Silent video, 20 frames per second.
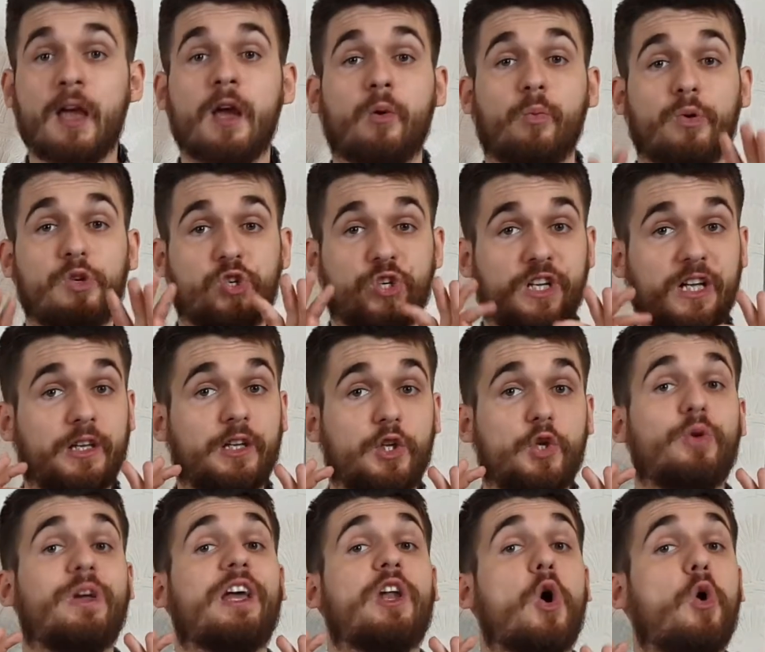which you
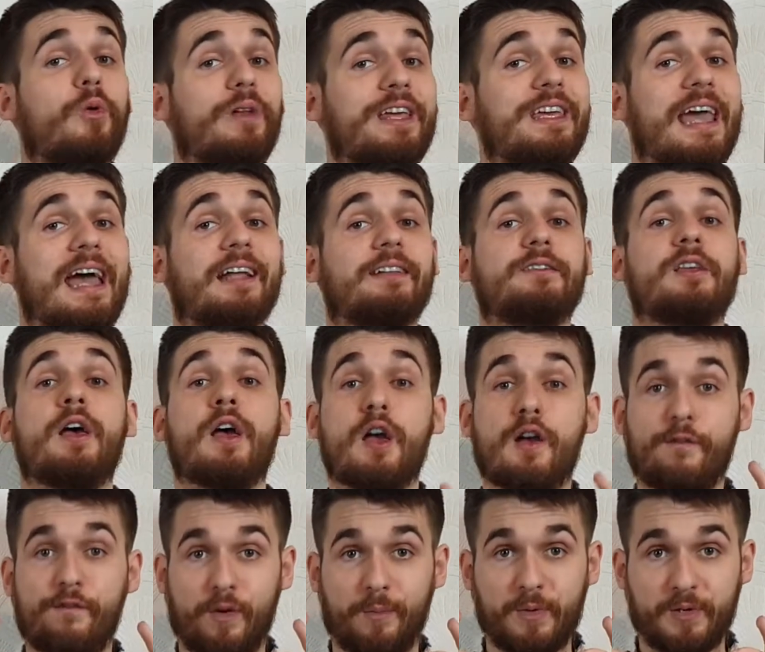can only get
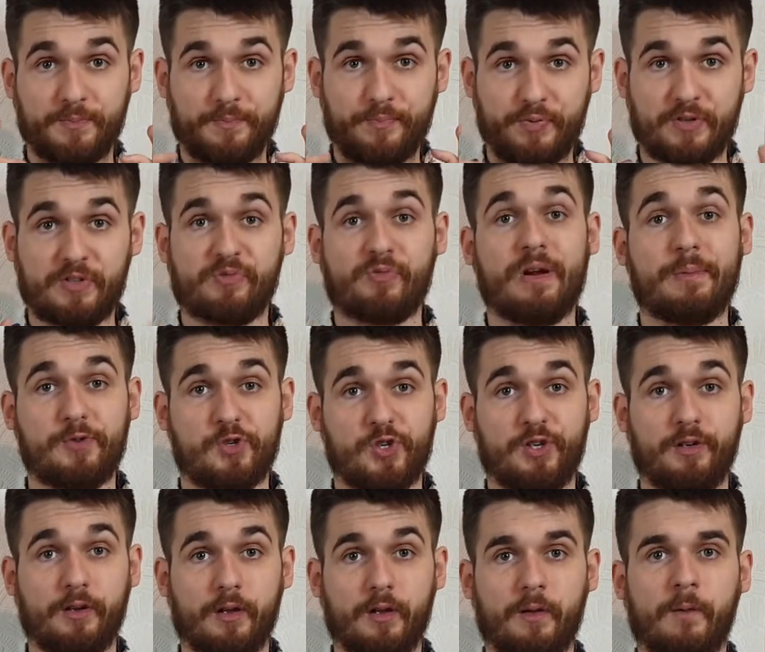from a prescription.
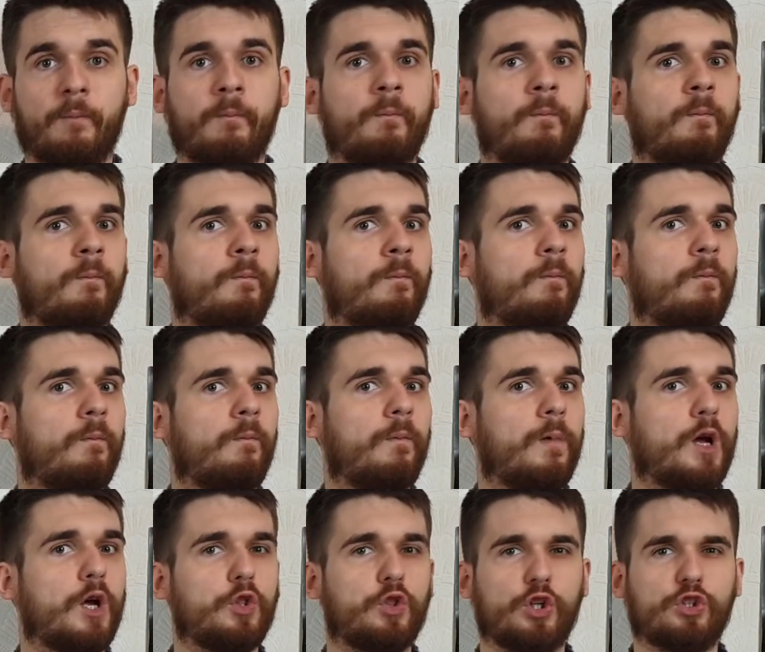
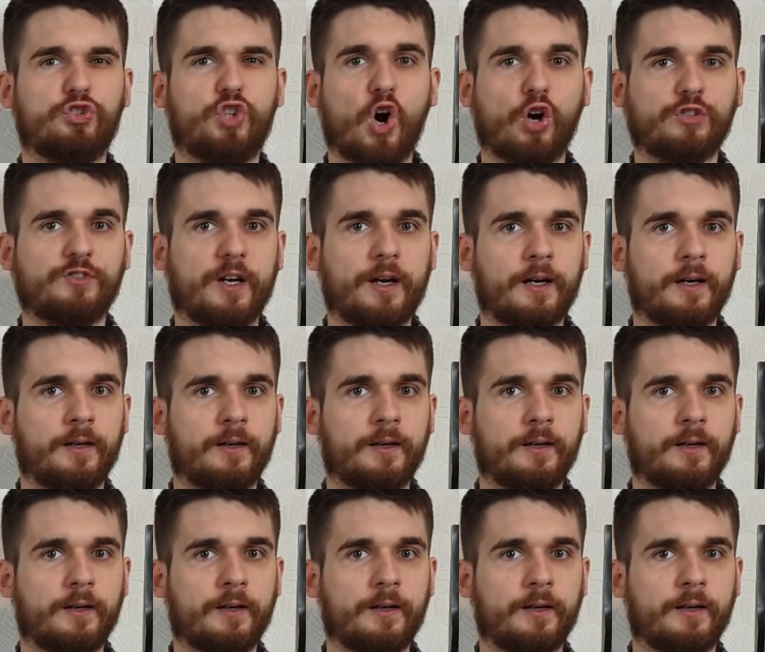The doctor.